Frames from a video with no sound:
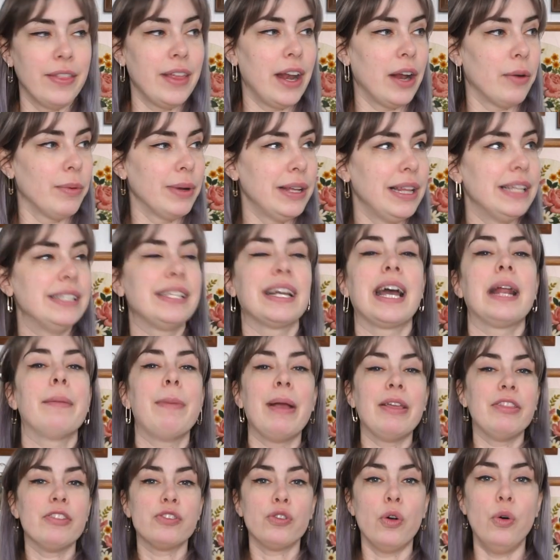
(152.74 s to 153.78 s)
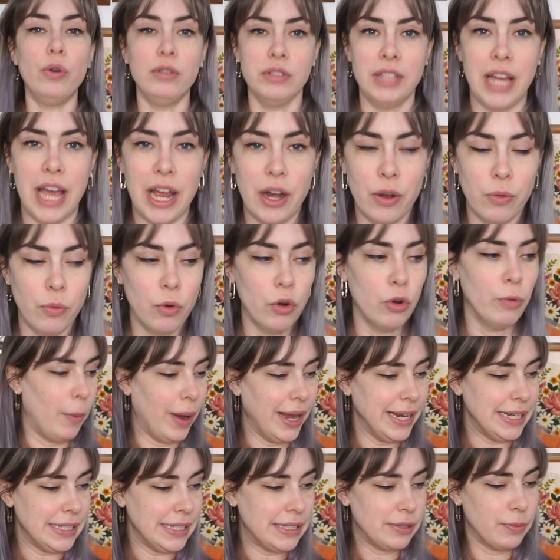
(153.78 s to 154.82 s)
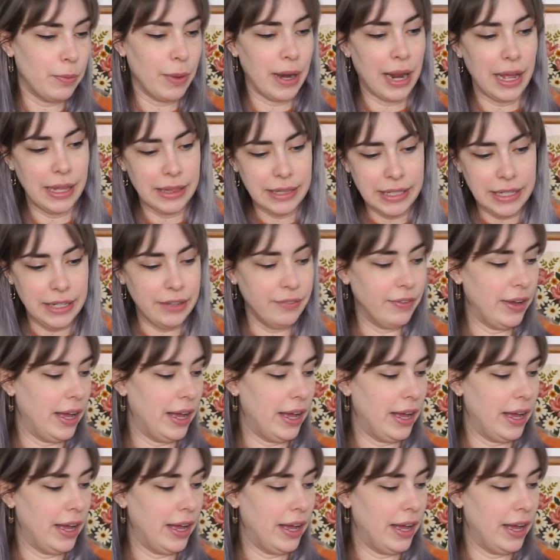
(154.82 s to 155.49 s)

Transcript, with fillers: and then I realize I gotta paint this whole entire room white when I leave,